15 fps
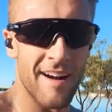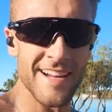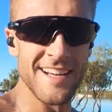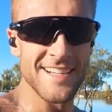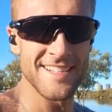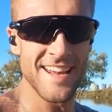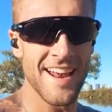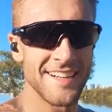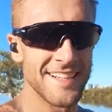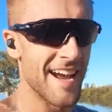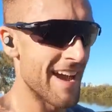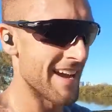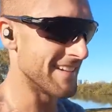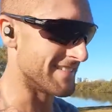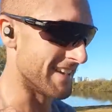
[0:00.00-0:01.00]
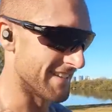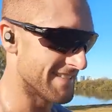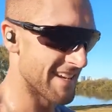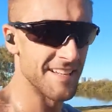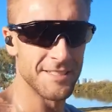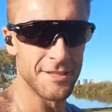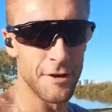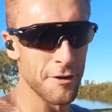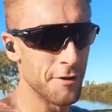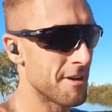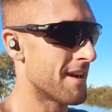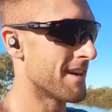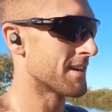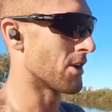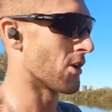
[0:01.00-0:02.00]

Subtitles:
hit 10Ks, it said 2